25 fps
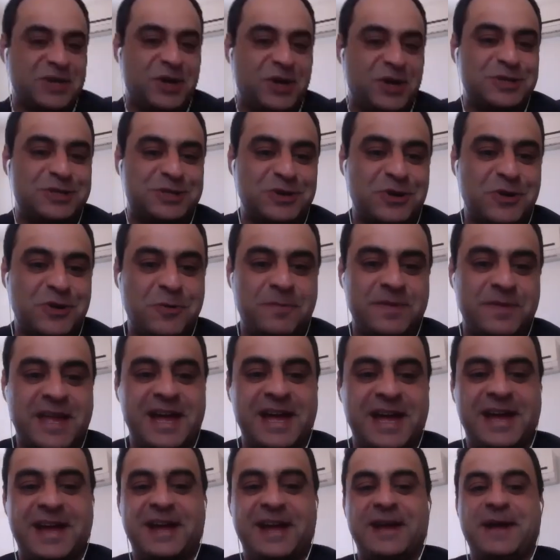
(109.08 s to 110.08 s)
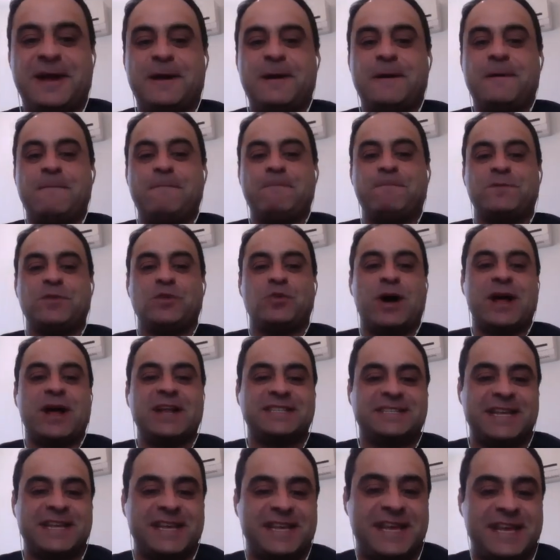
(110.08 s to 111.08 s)
Also,
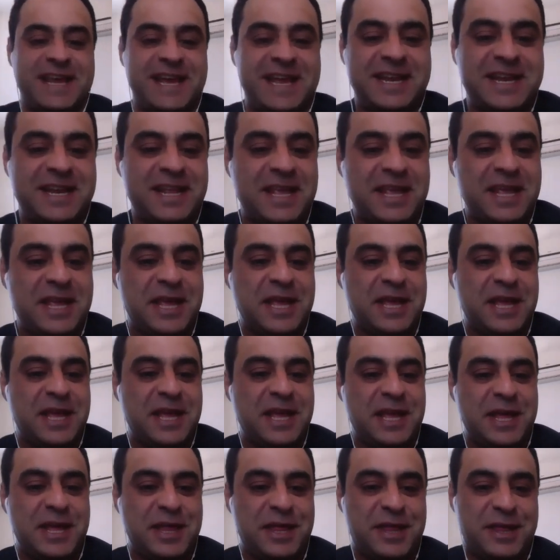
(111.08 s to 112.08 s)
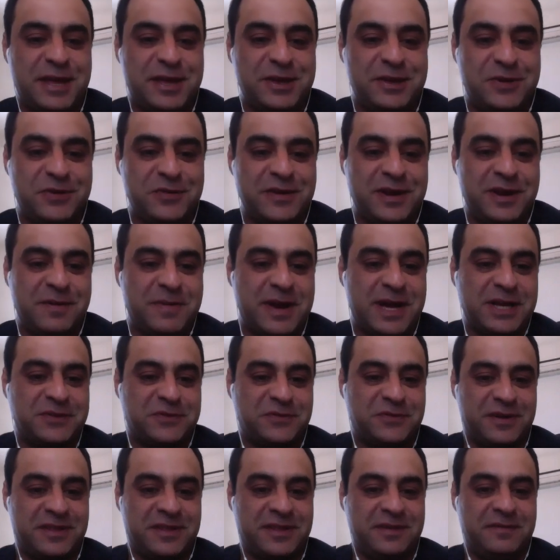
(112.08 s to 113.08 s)
once again, thank you very much
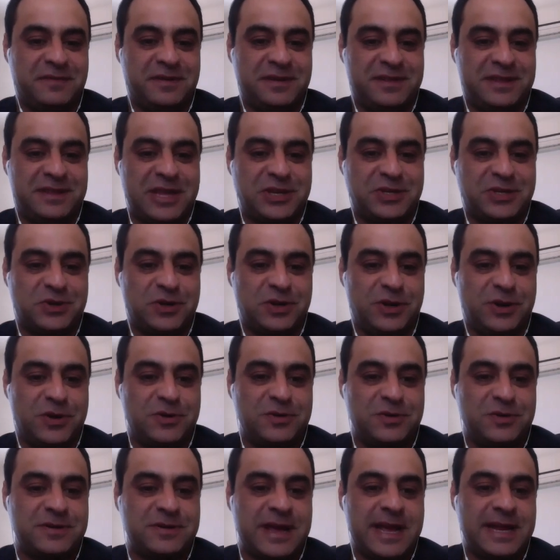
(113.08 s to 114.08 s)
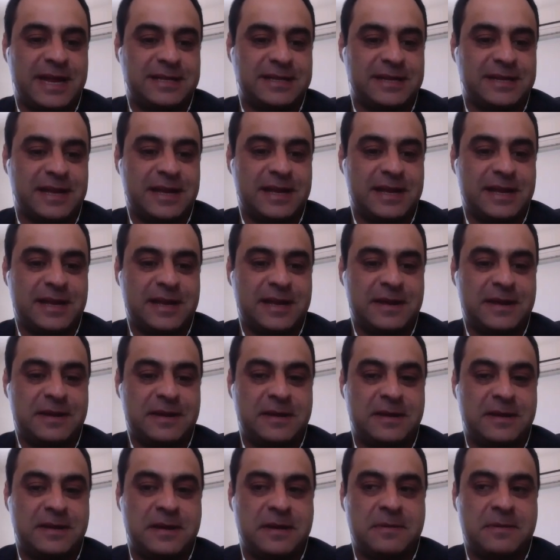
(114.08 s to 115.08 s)
for the invitation, Luke. And
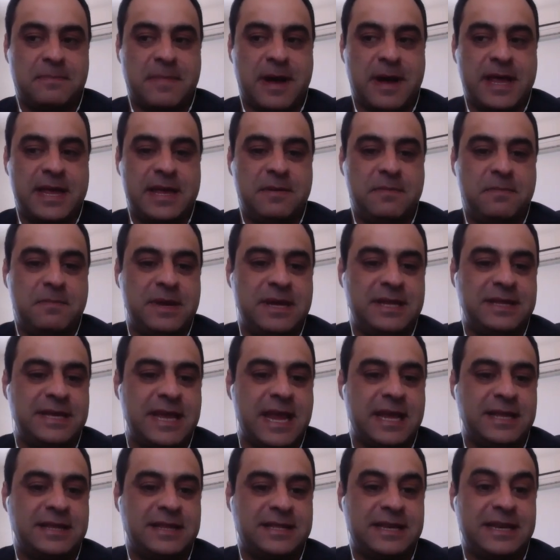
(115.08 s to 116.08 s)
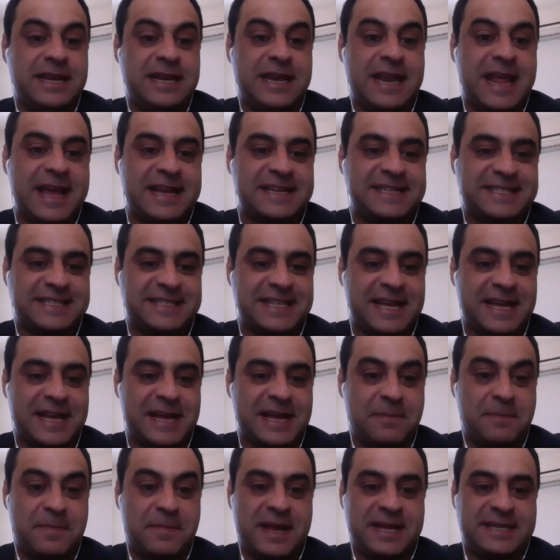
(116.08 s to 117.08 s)
my immediate next
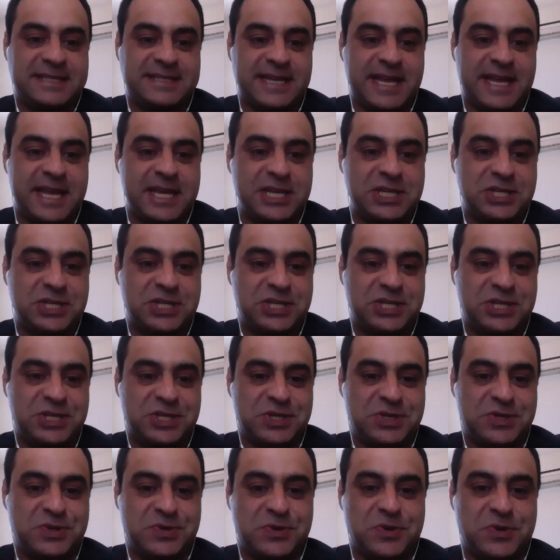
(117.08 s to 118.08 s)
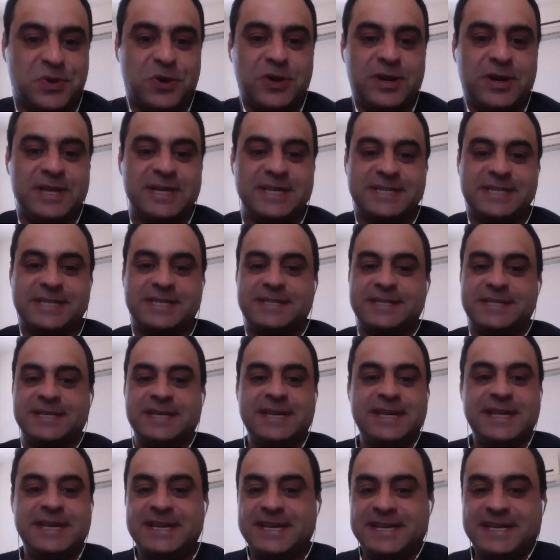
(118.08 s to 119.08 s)
message to all is
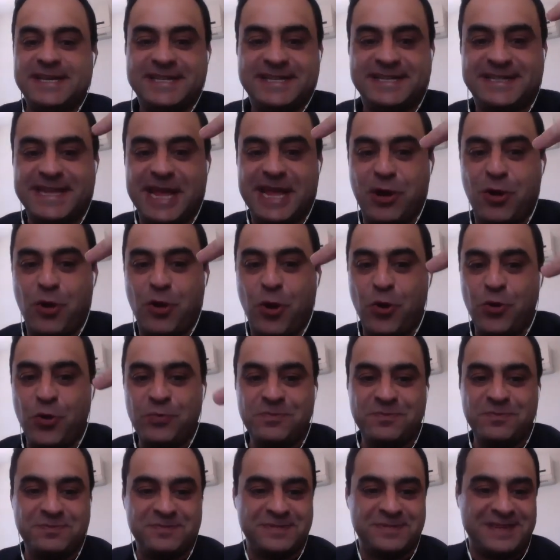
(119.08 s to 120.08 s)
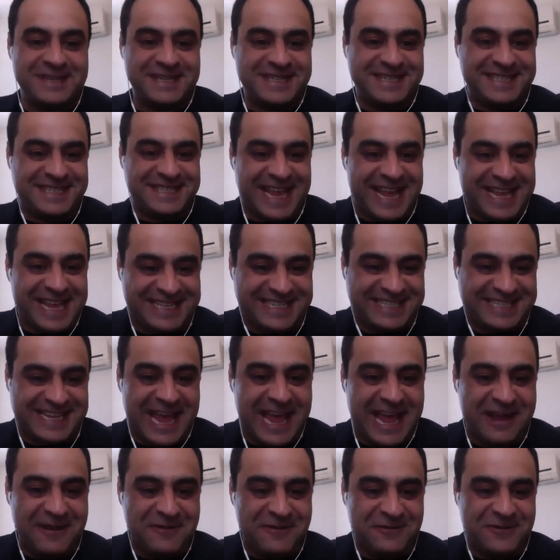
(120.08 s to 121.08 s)
stay home, stay
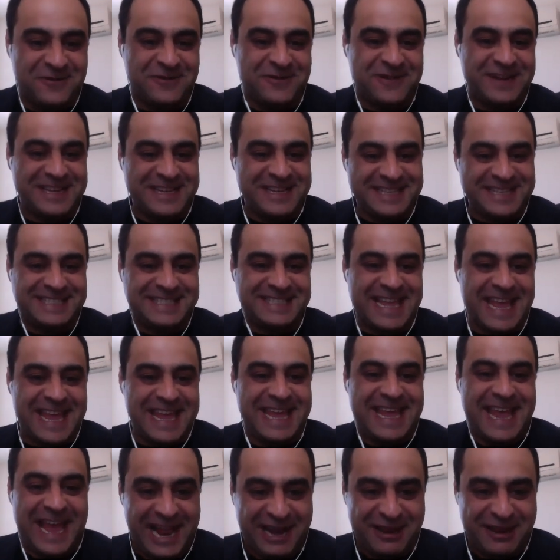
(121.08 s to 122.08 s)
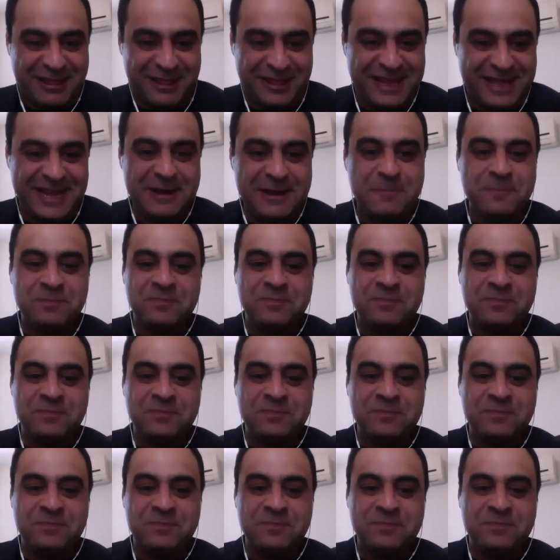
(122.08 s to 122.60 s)
safe, stay healthy.